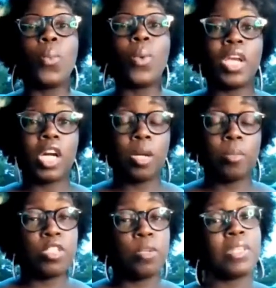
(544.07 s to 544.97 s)
when it
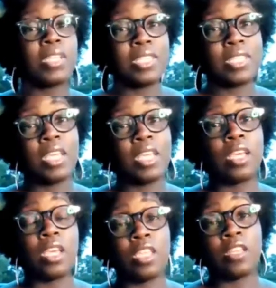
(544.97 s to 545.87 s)
comes to policing
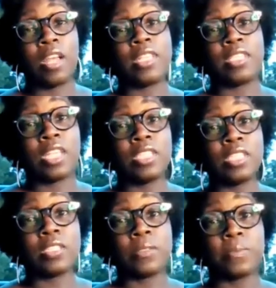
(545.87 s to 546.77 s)
in the United
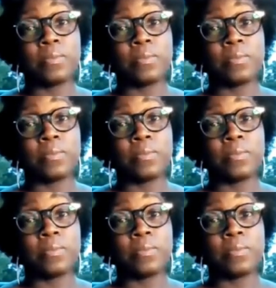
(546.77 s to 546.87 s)
States.